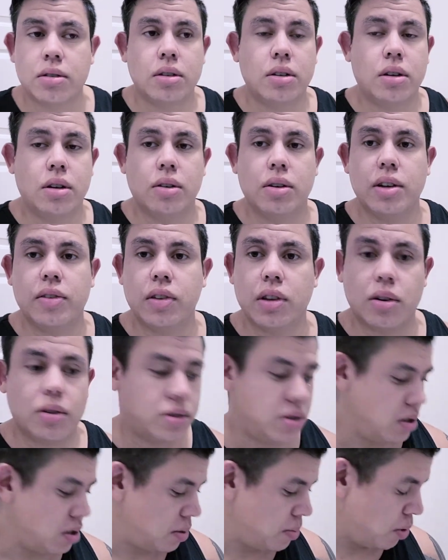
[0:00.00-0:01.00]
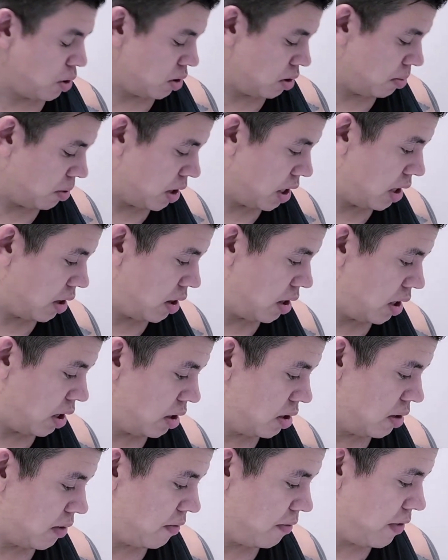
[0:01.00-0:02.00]
You know, even though it's disposable, that thing
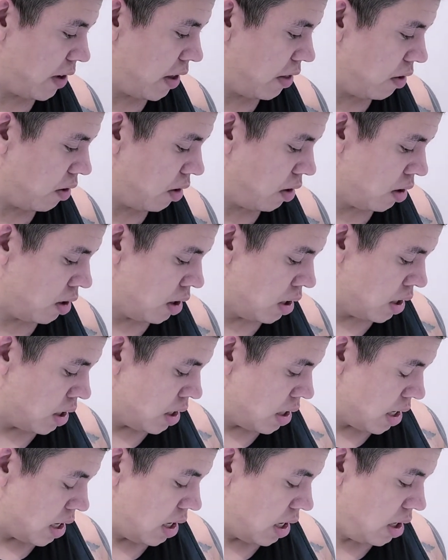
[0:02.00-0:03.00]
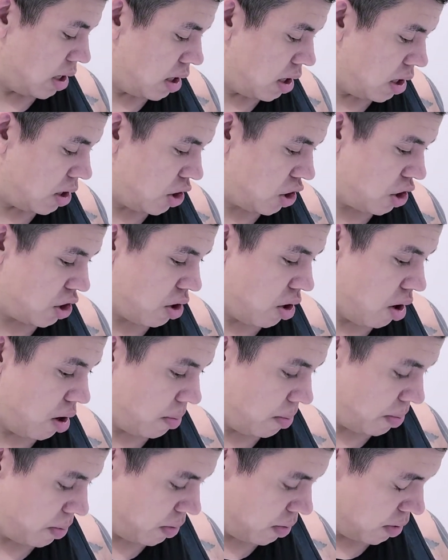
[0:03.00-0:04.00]
is a feather. And it is
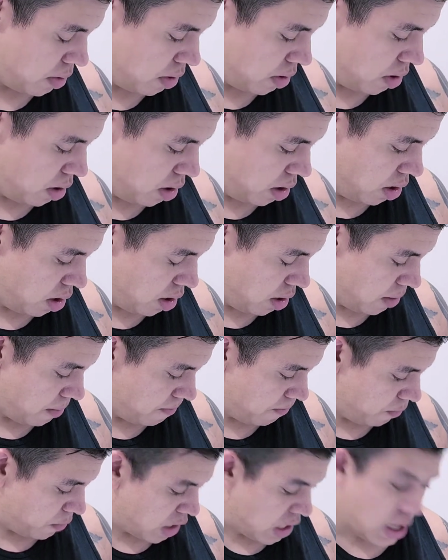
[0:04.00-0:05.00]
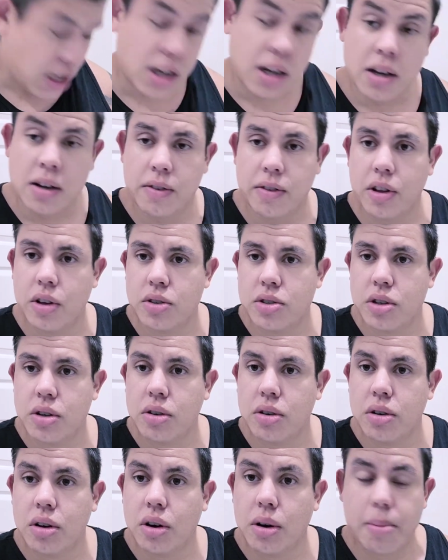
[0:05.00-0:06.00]
sharp. Um, for those of you
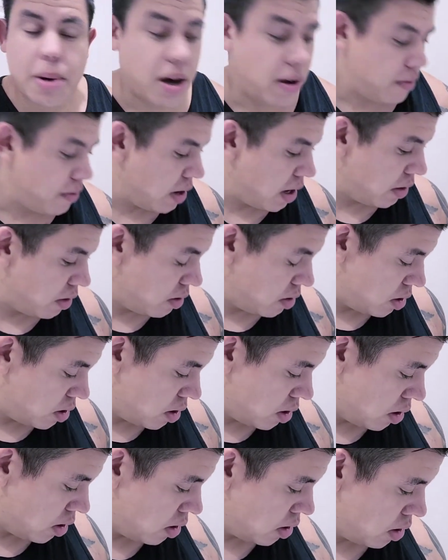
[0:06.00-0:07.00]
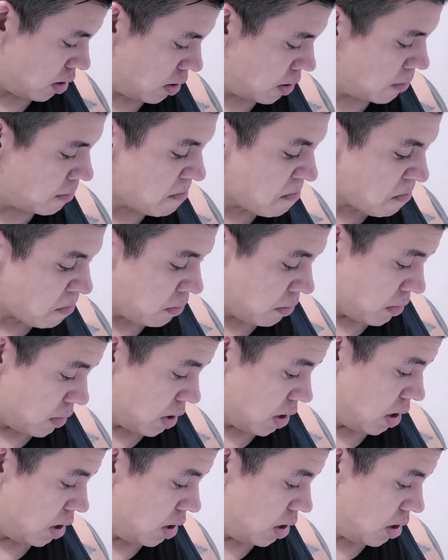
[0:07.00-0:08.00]
who know about feathers,
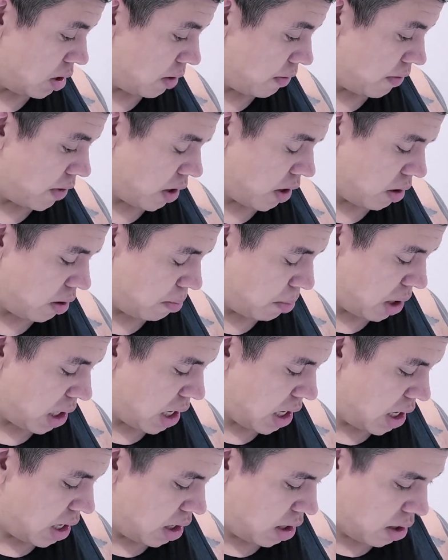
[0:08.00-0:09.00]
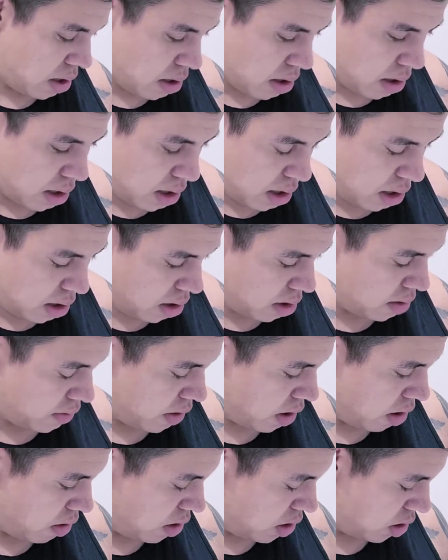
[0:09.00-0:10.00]
it is a feather blade, and it is
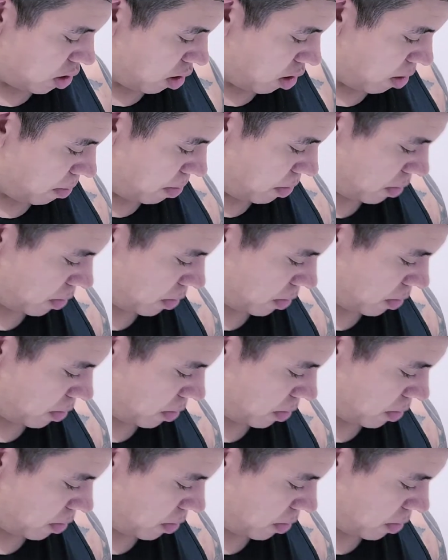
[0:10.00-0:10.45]
very sharp.